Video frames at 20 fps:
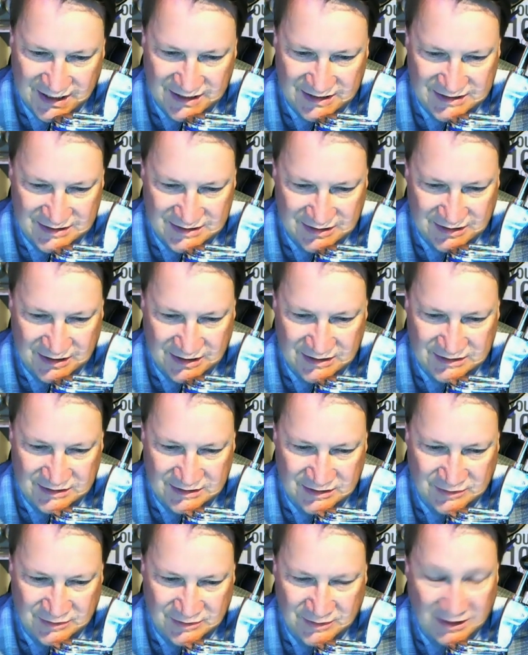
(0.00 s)
and
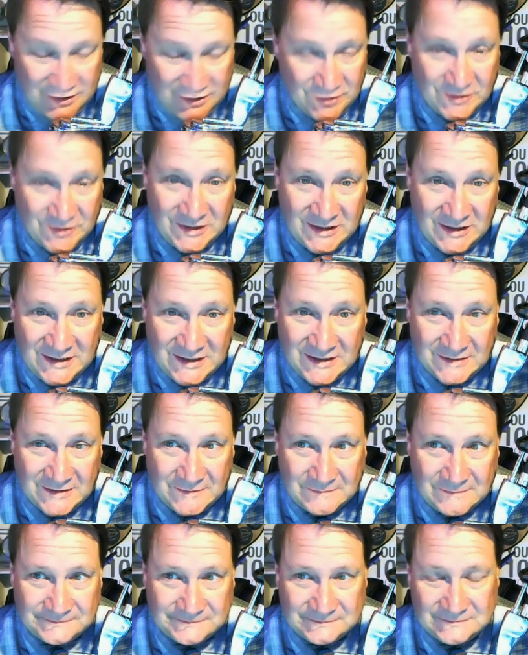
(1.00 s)
you're going to need
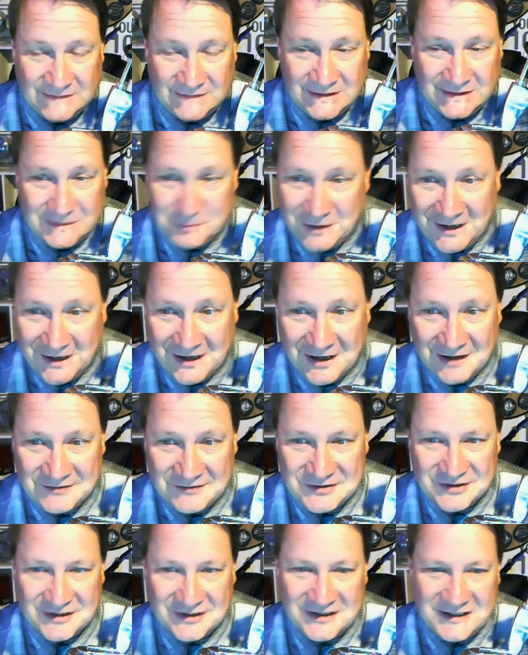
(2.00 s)
him in the
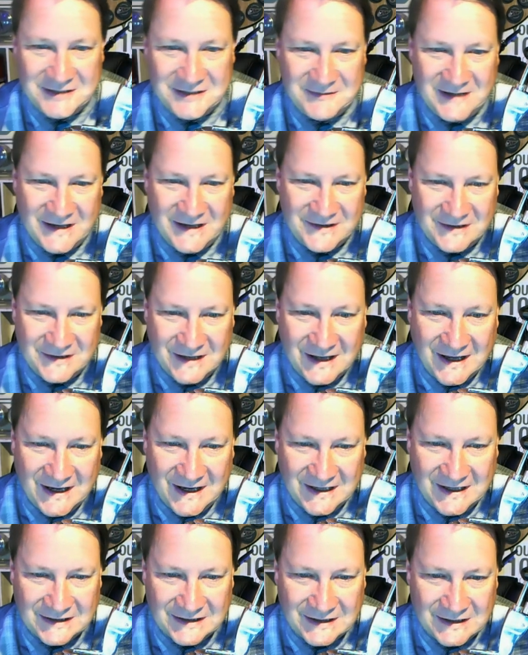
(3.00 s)
playoffs. You're going to need him down the
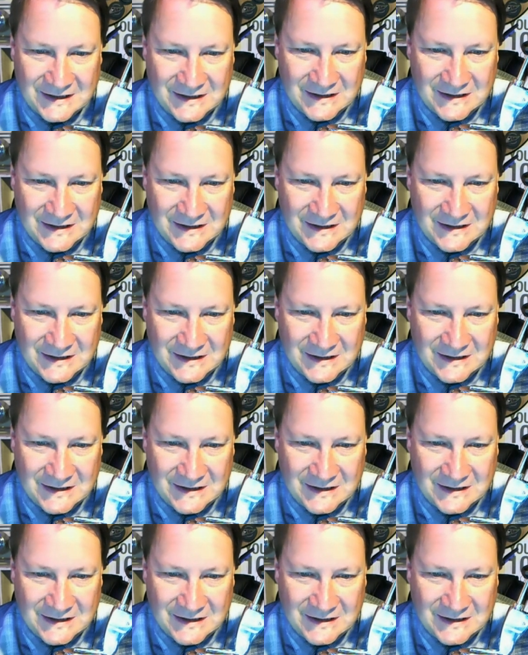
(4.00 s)
line,